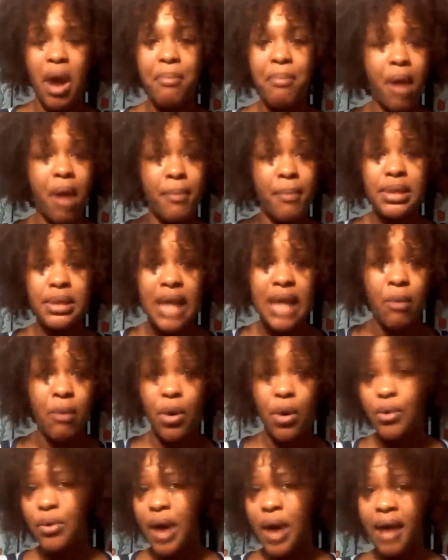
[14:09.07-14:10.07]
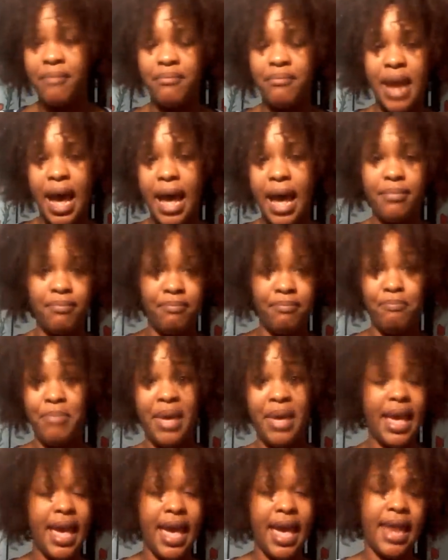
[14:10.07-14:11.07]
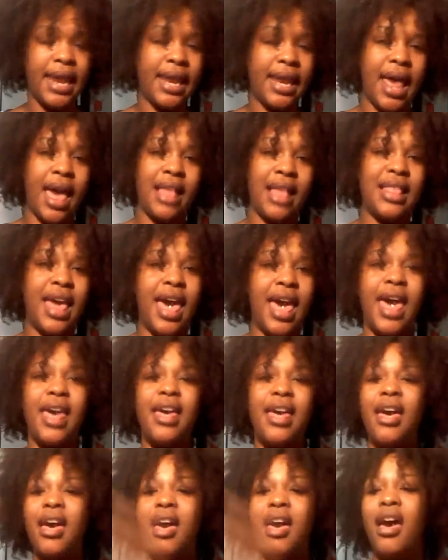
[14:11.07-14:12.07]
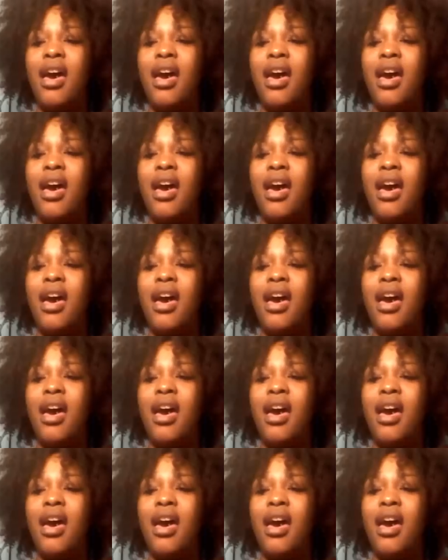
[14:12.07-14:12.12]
I promise I won't. I'm not big-headed like that.